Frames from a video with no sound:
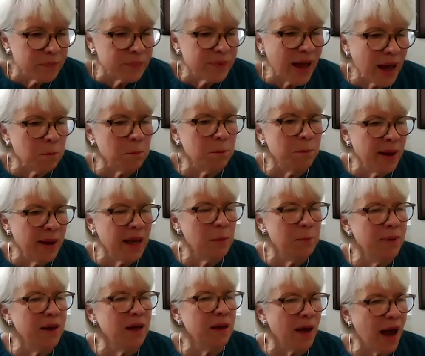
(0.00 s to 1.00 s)
That may
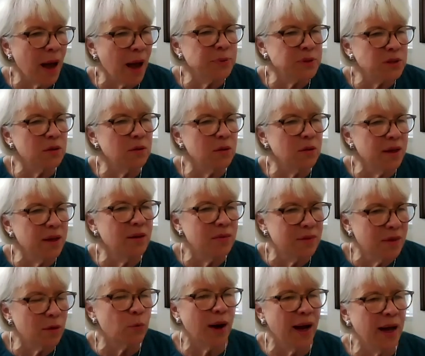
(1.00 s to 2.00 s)
be absolutely
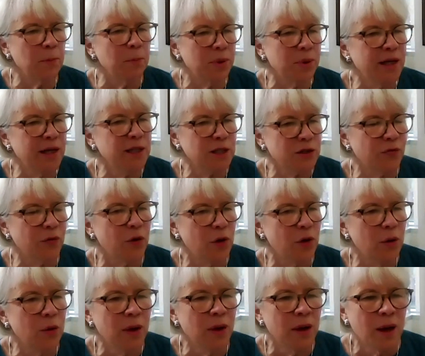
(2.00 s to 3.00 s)
the right place for
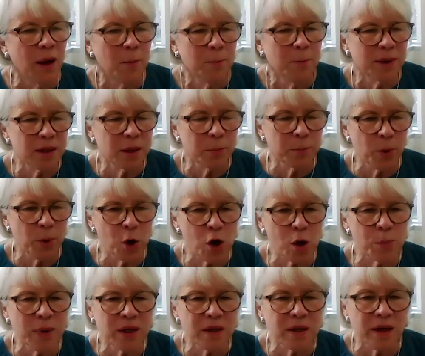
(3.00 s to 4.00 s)
you, but the
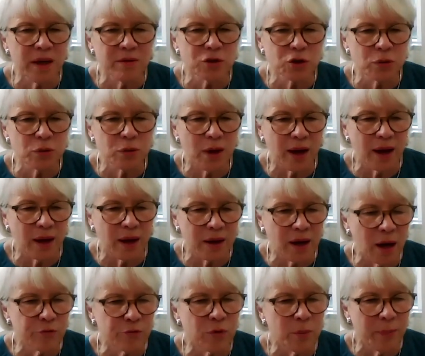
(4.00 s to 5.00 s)
Birkman gives you a
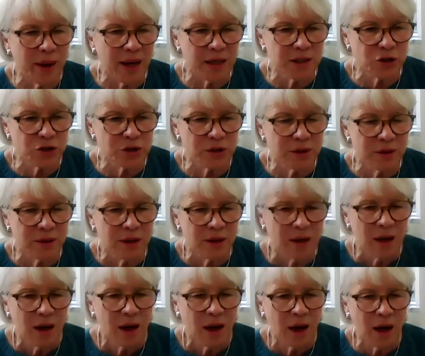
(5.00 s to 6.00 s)
confirmation
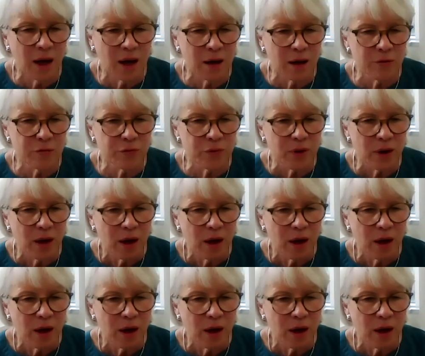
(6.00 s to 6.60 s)
of